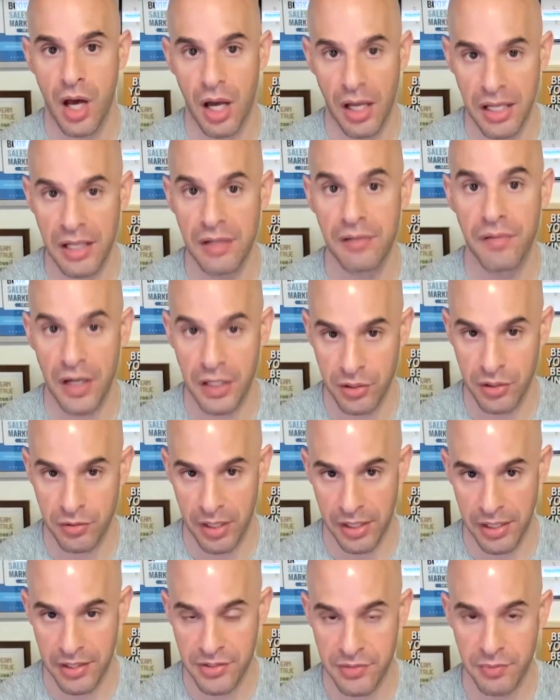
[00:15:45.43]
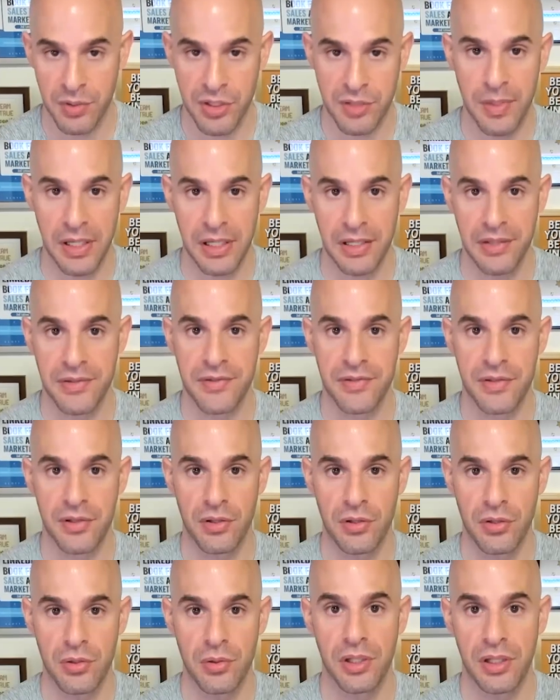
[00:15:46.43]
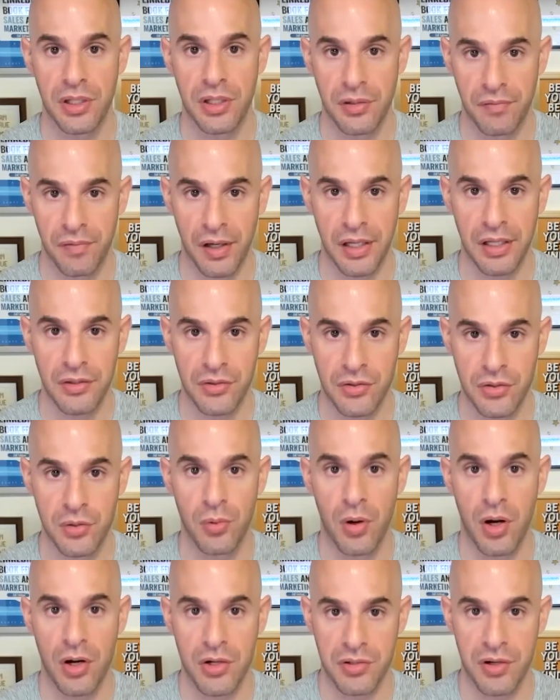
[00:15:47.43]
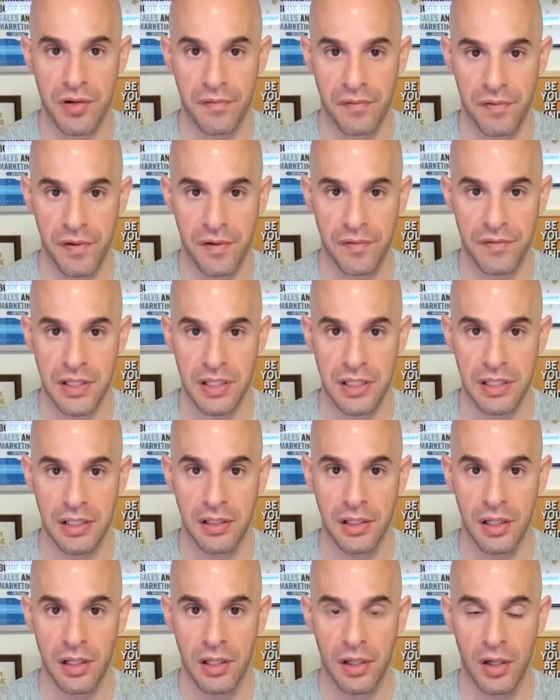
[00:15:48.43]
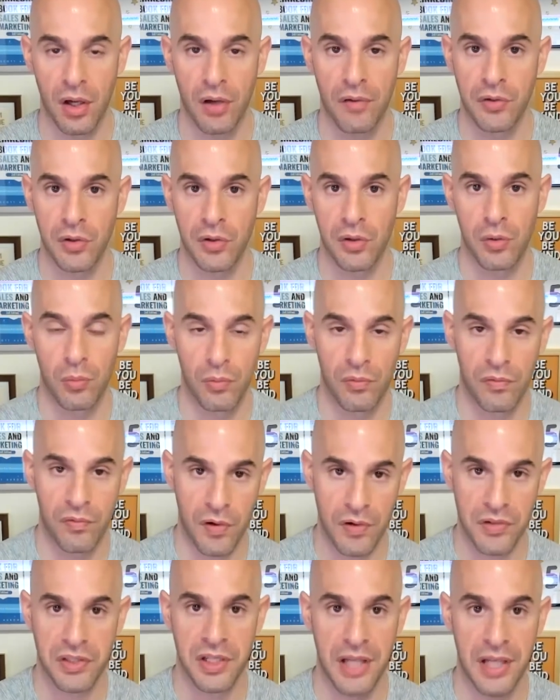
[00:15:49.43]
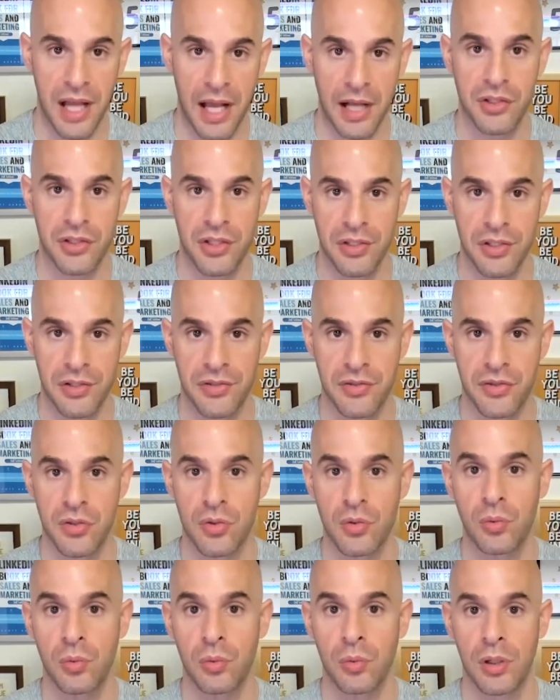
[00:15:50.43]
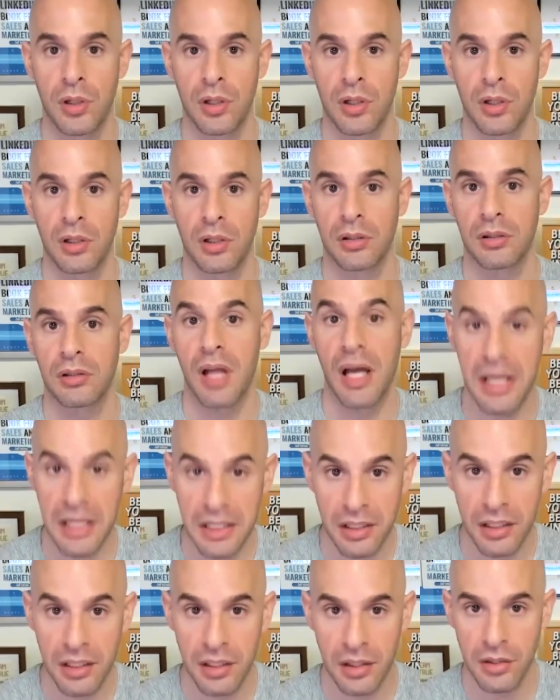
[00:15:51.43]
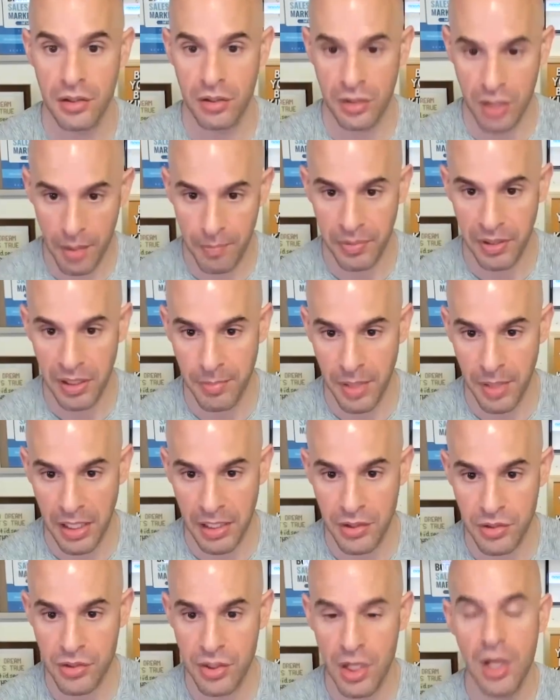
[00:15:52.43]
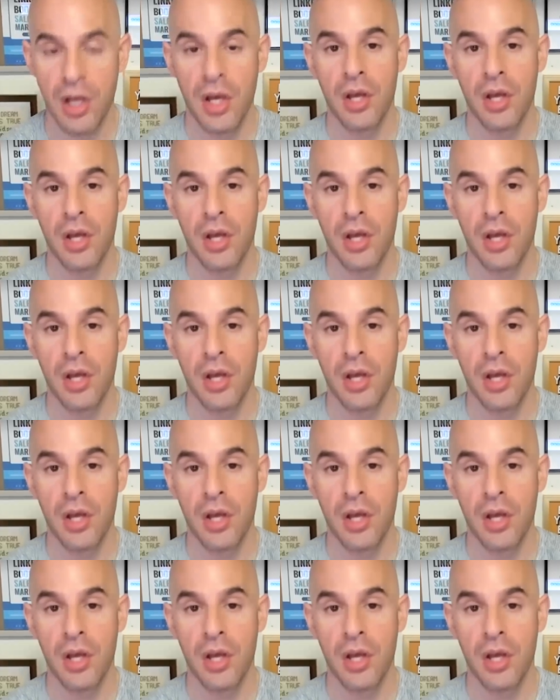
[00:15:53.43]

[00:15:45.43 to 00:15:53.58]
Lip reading: invite credits, which means you can invite 250 of your first connections to like your company page.